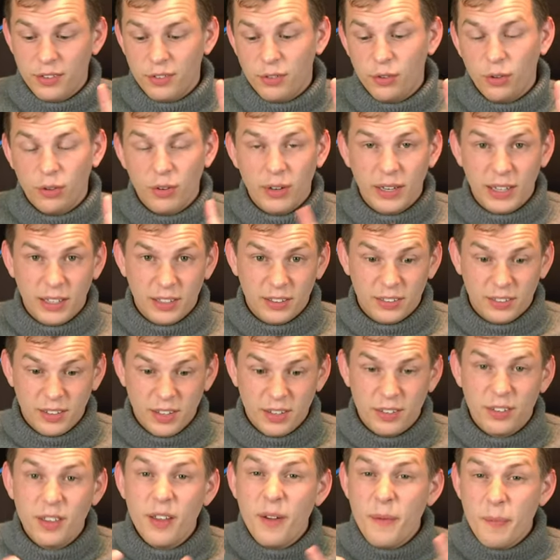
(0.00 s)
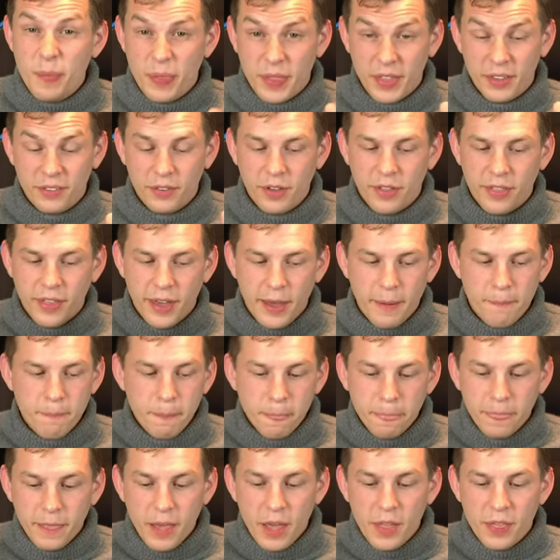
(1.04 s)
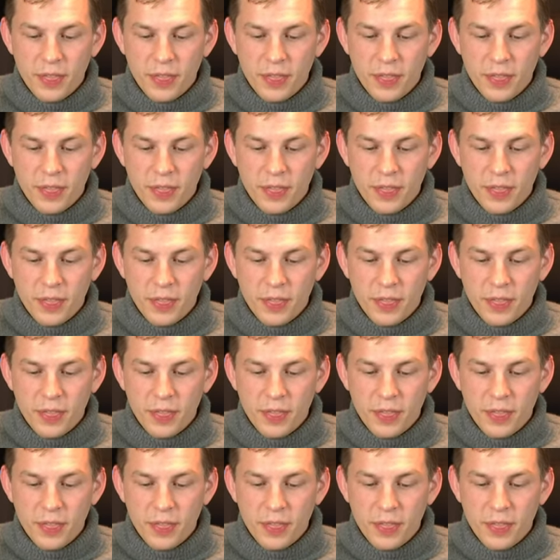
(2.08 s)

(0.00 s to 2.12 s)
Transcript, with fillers: it's not Linksys, things like that.